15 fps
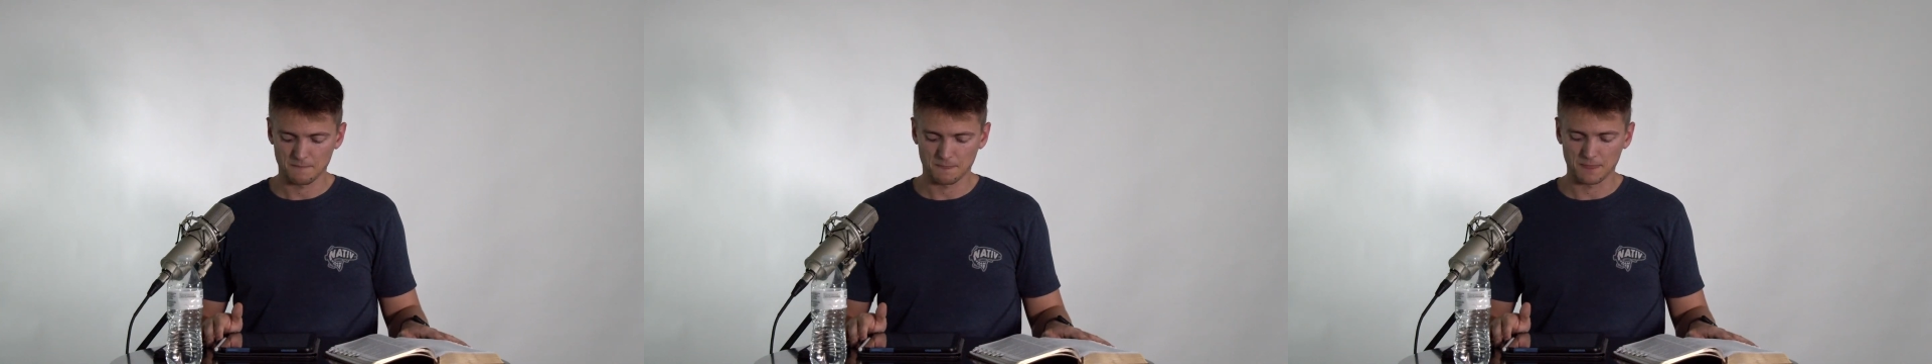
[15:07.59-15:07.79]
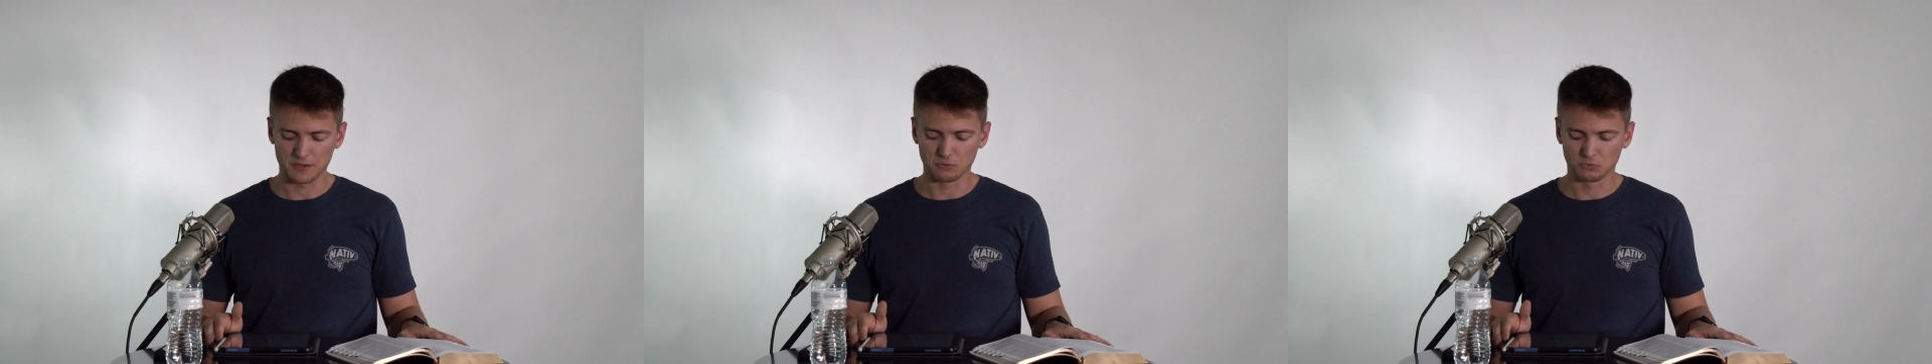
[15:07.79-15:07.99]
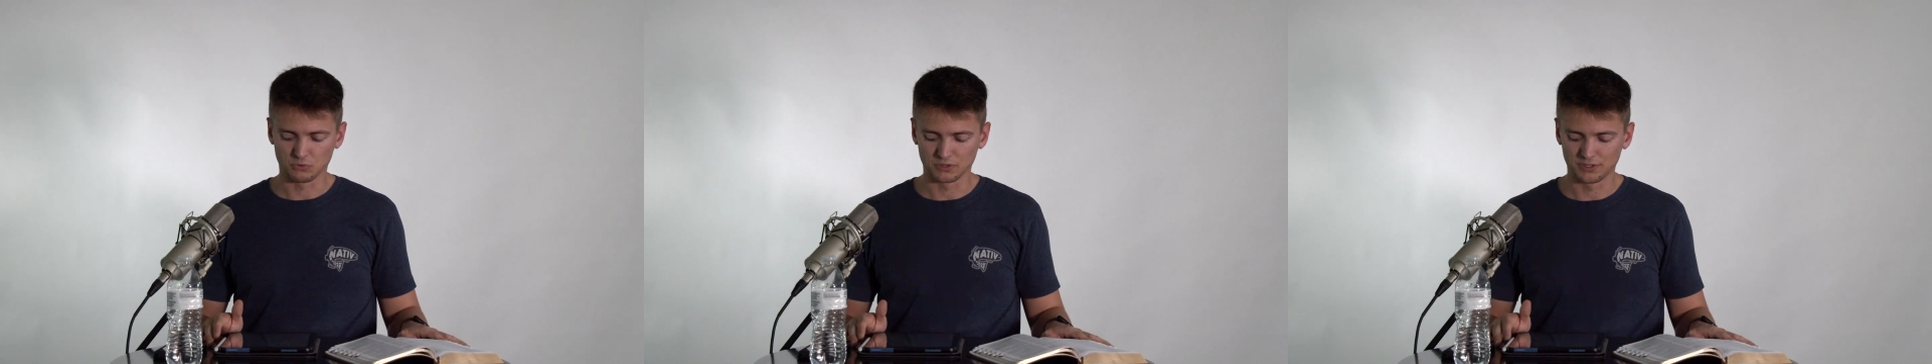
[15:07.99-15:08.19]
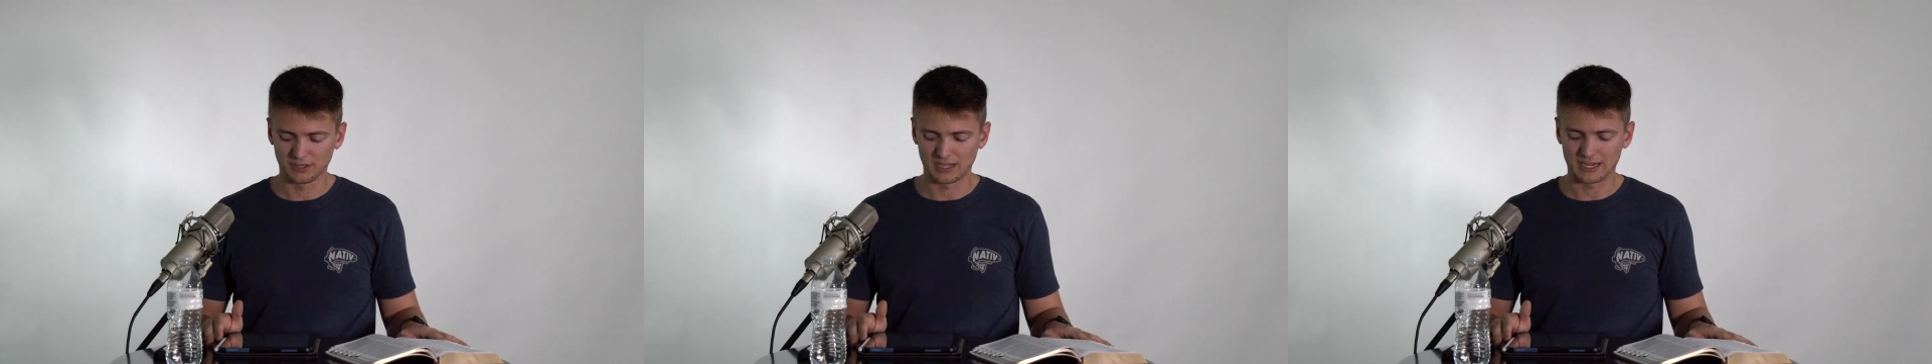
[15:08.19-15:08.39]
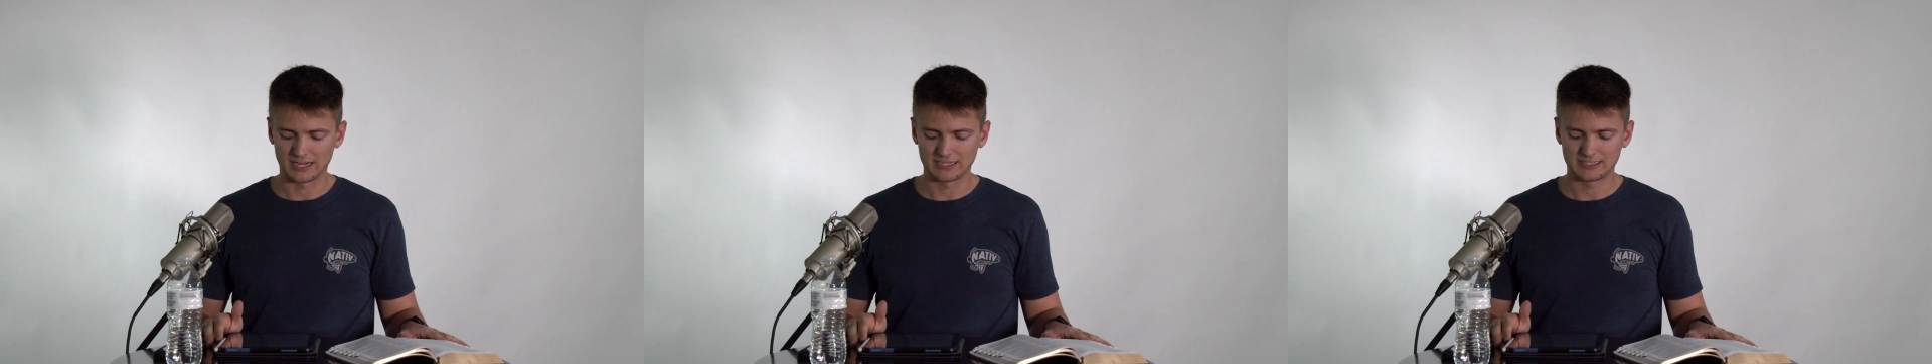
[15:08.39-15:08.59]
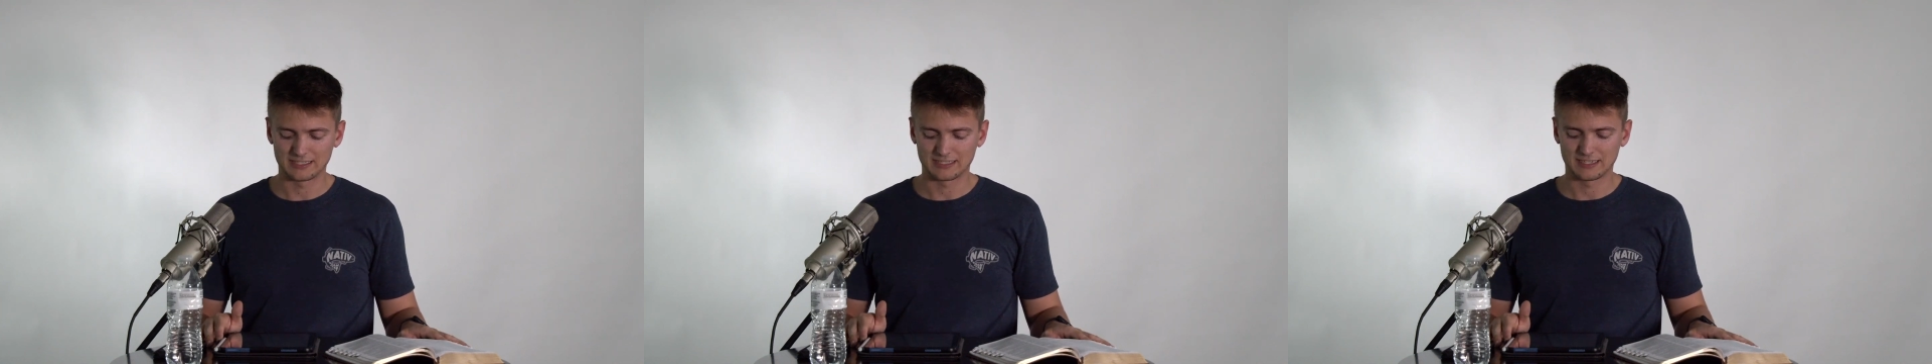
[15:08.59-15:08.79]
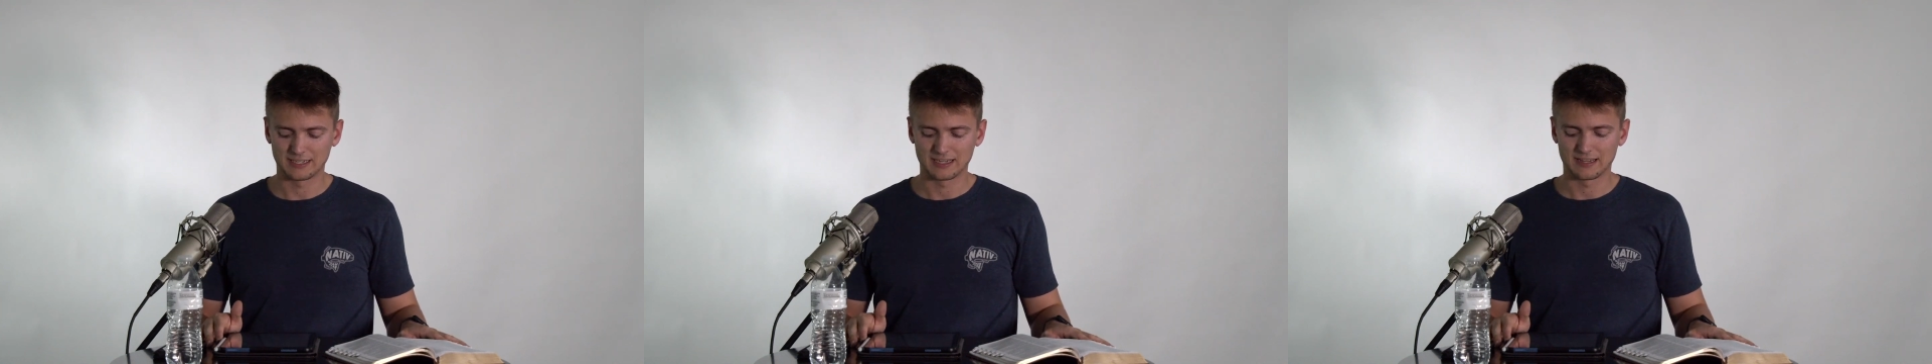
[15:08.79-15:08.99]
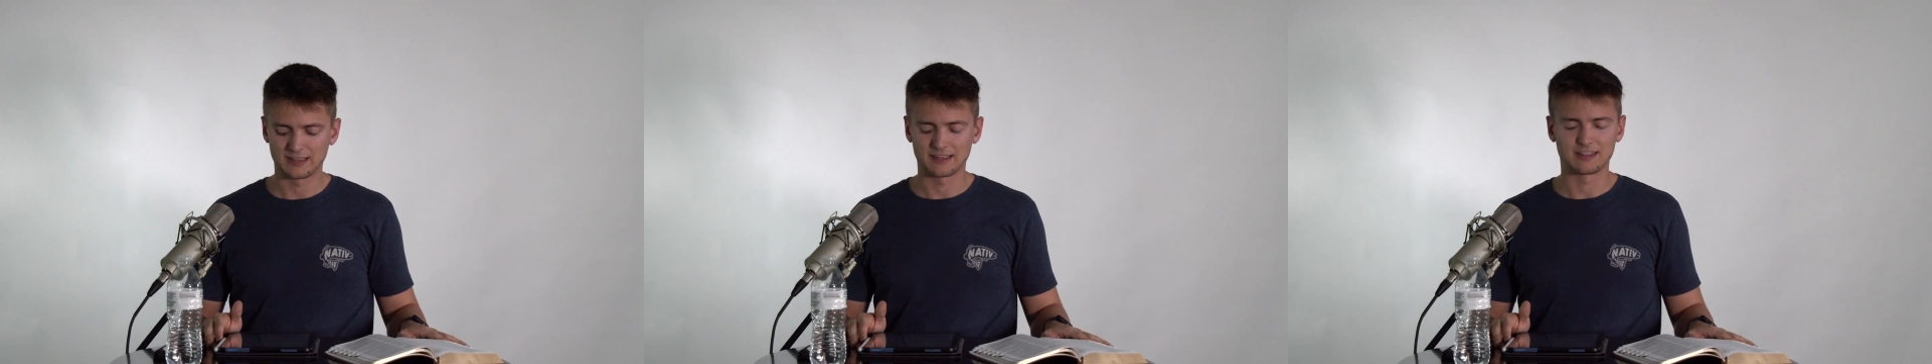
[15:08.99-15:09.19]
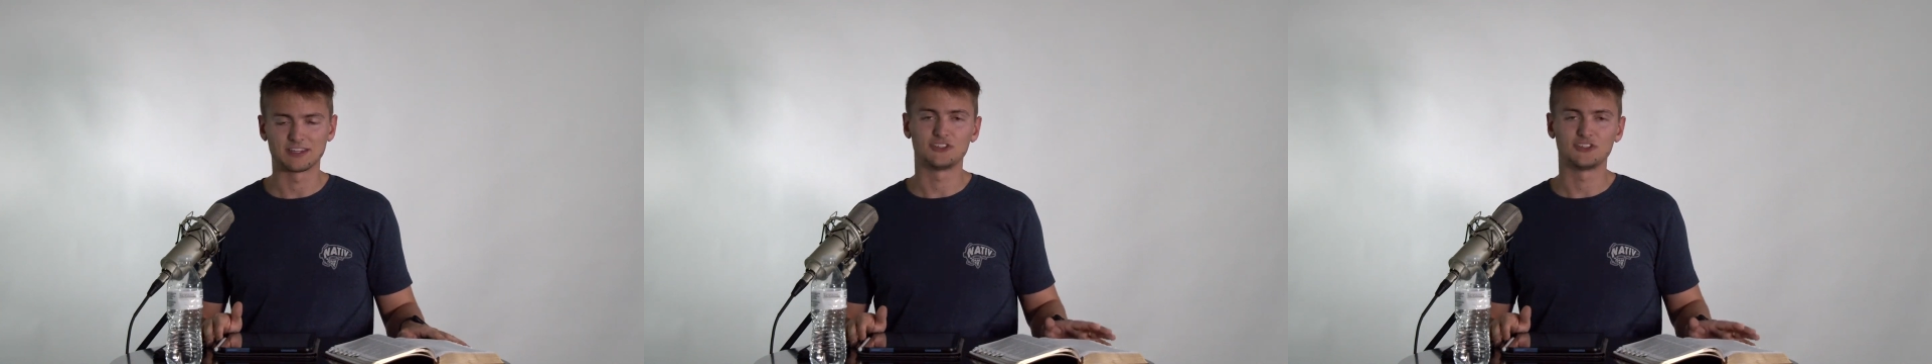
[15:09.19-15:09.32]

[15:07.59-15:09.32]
They realized that the